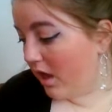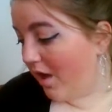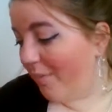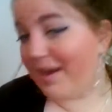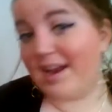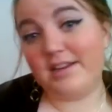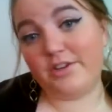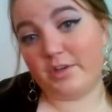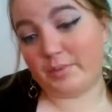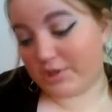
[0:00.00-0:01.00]
And I need
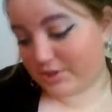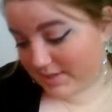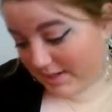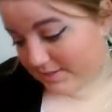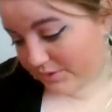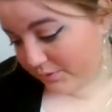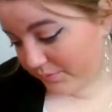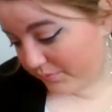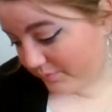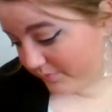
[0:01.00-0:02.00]
to repurchase that
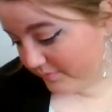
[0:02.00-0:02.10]
soon.